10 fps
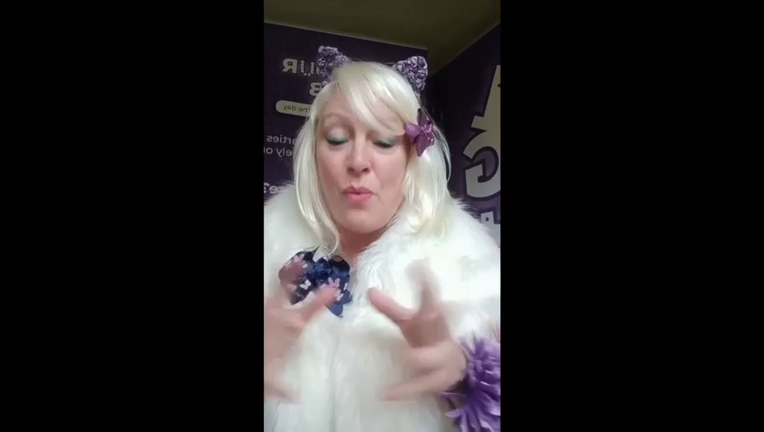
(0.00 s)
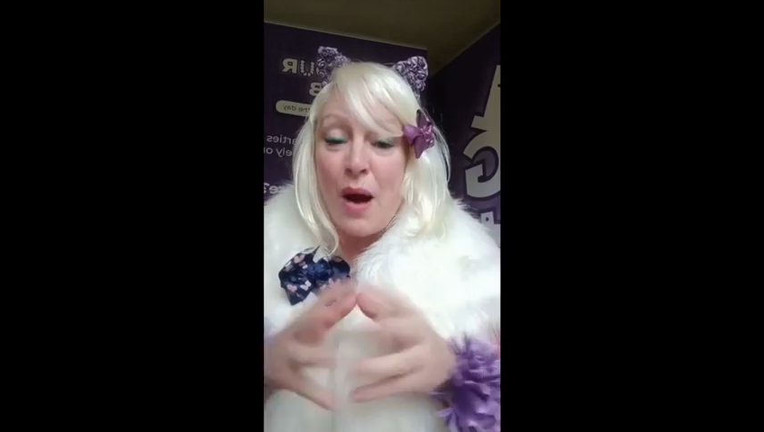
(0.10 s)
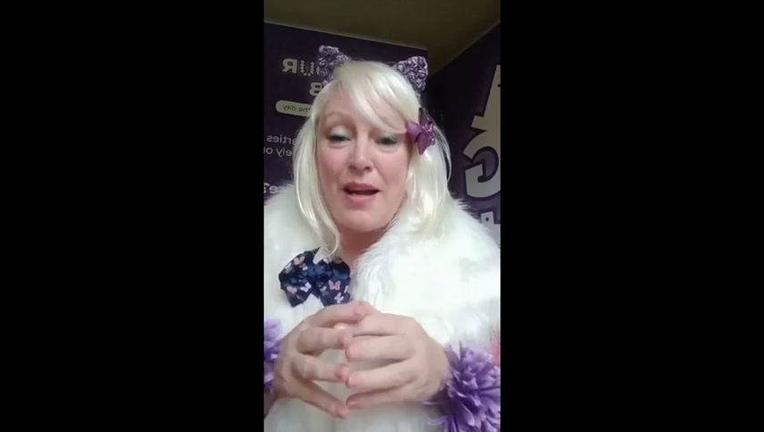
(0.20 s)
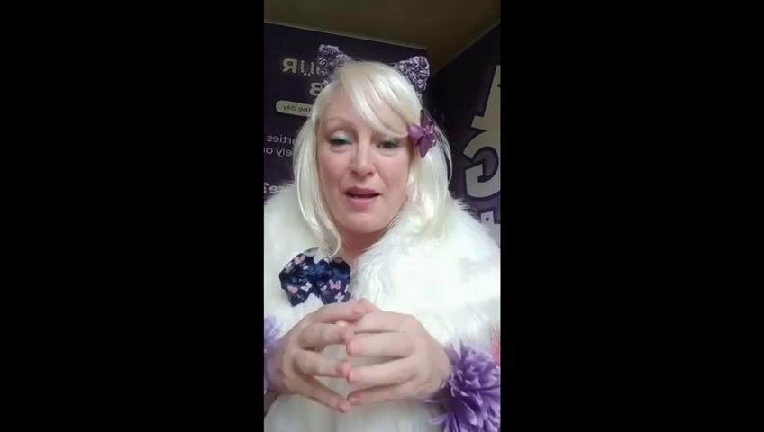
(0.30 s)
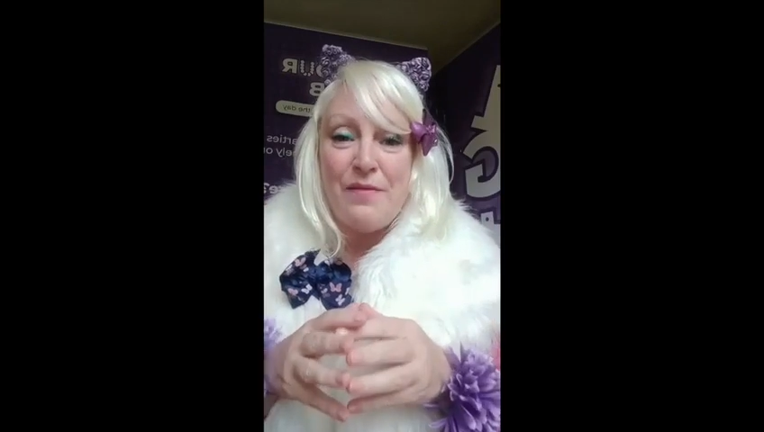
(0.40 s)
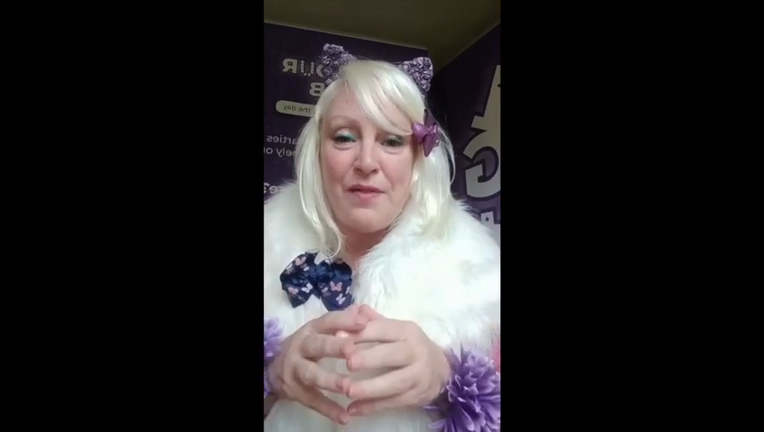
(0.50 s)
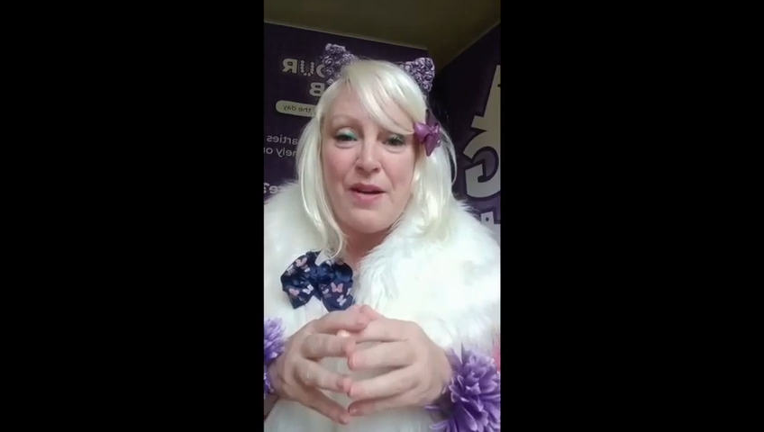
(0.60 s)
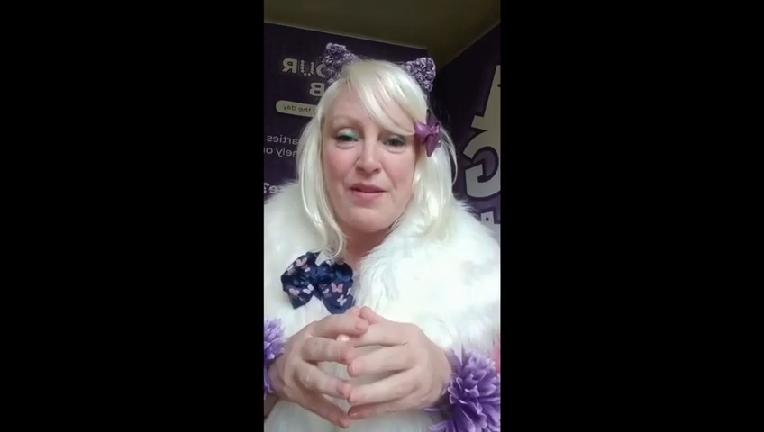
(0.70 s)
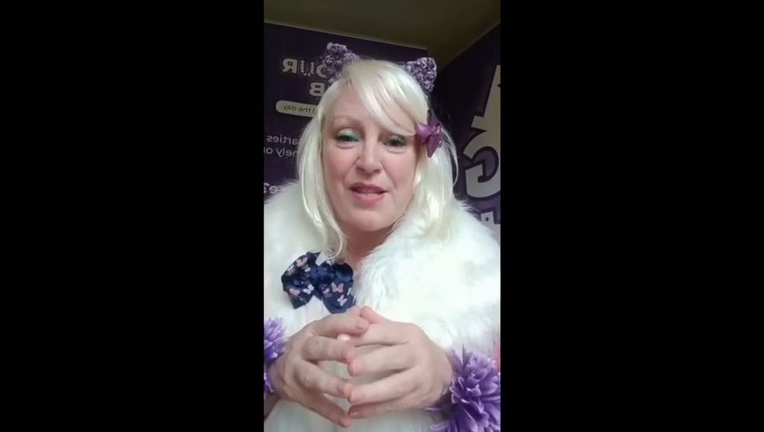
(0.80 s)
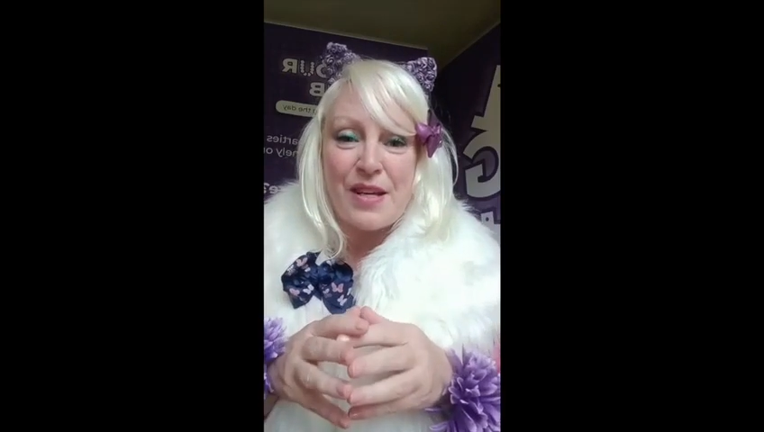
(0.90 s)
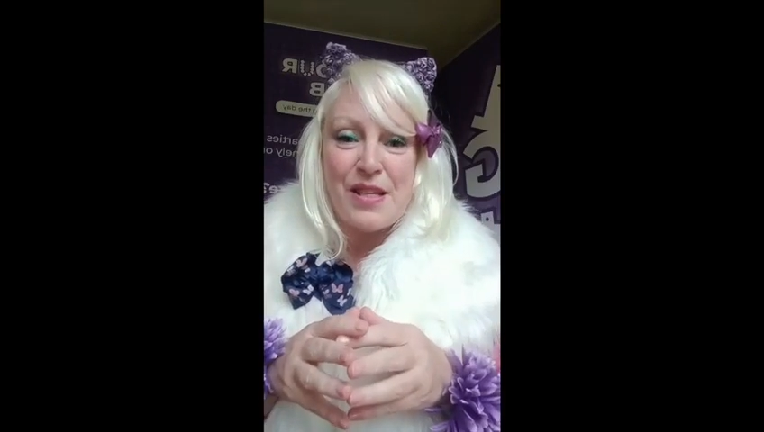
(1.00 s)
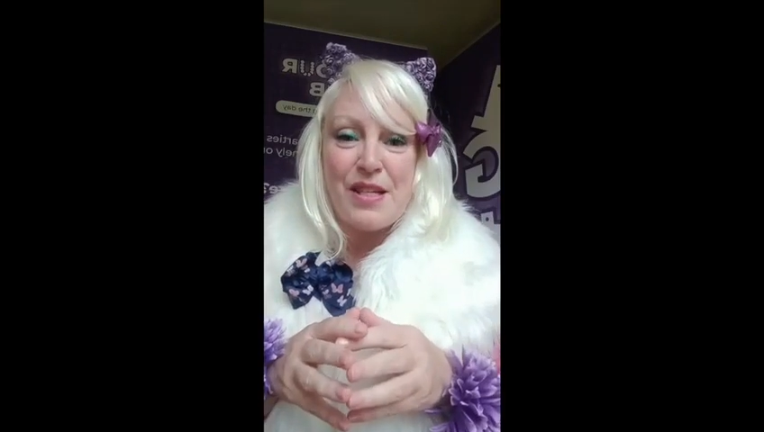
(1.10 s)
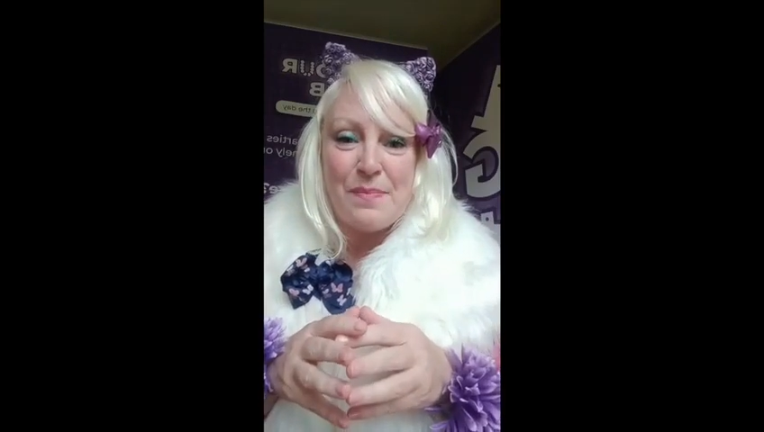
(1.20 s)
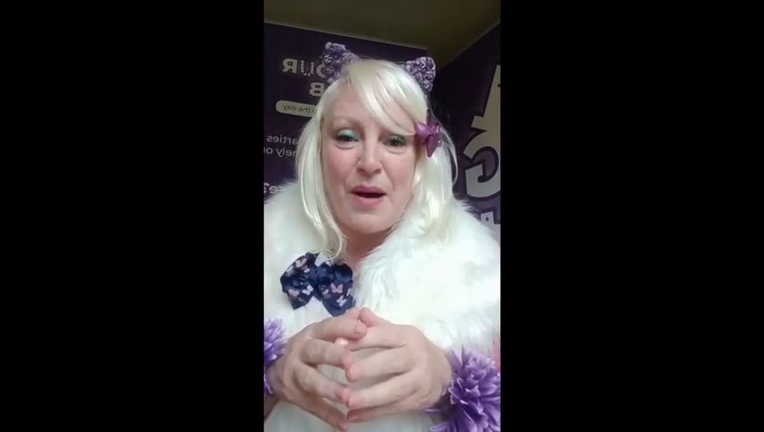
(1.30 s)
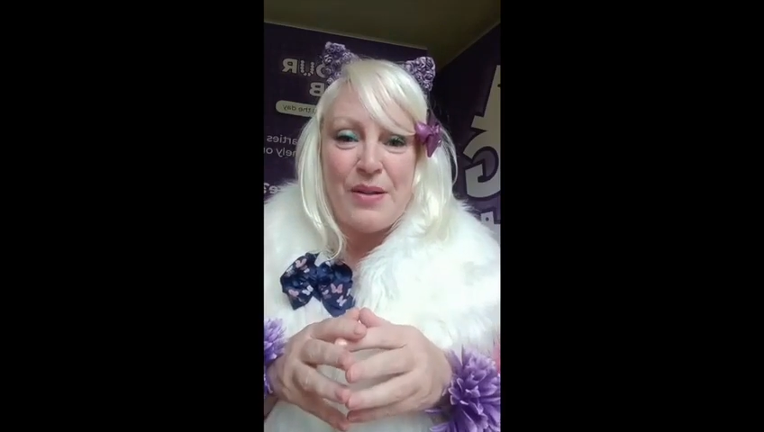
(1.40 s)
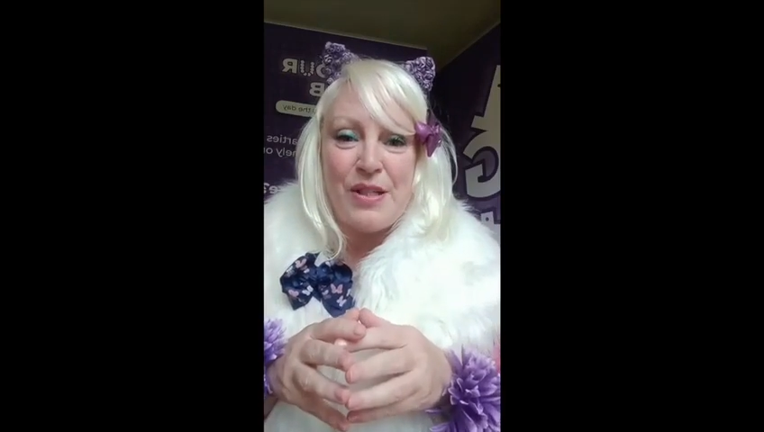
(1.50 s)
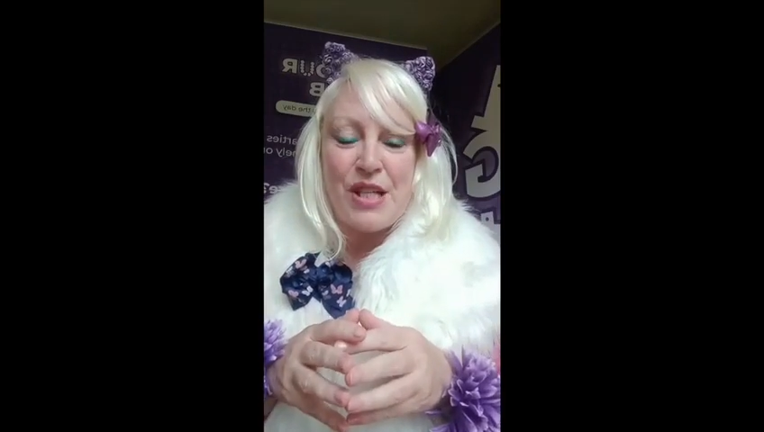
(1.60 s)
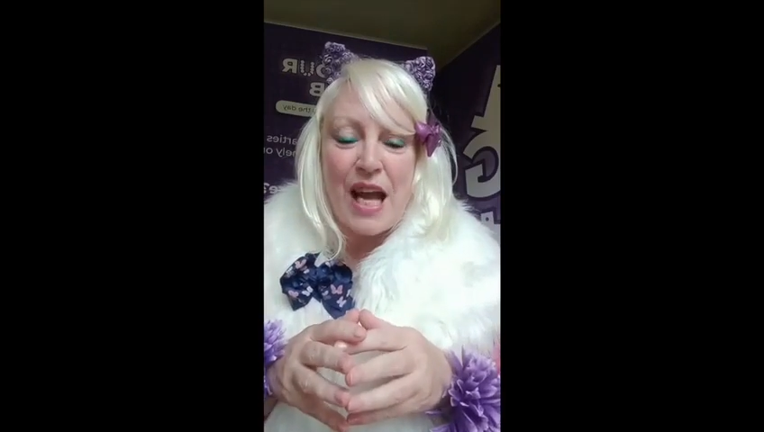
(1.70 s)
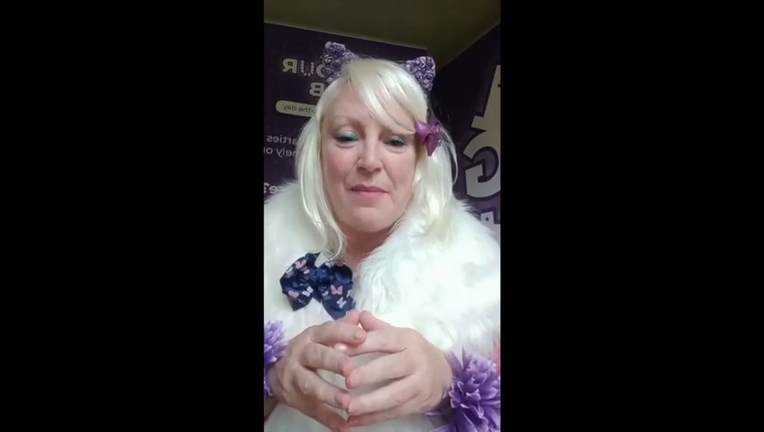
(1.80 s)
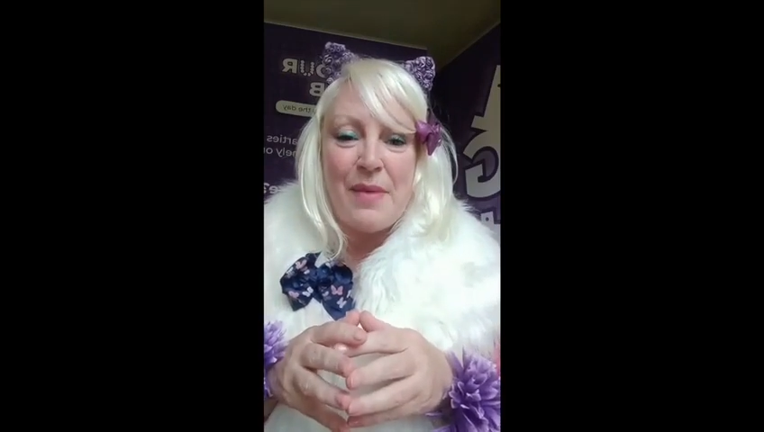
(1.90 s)
working for Sussex
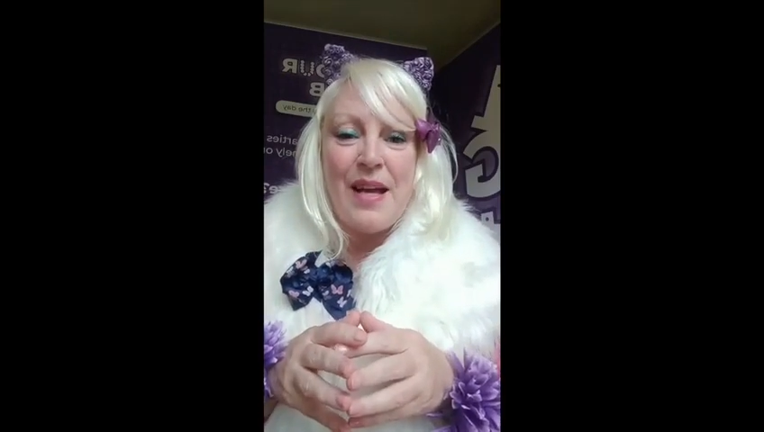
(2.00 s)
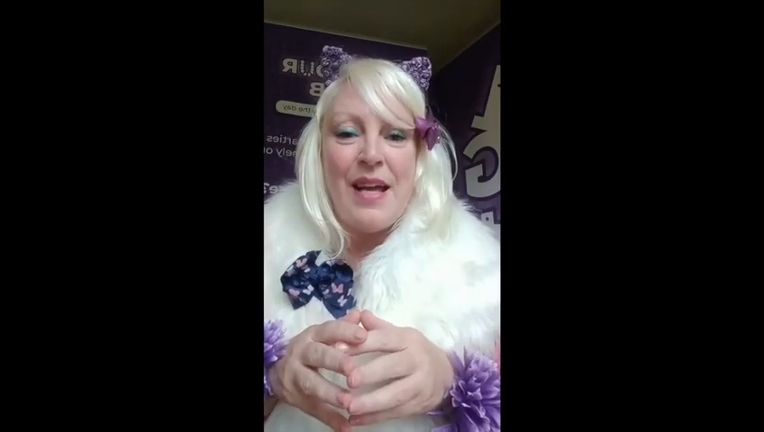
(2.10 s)
Partnership.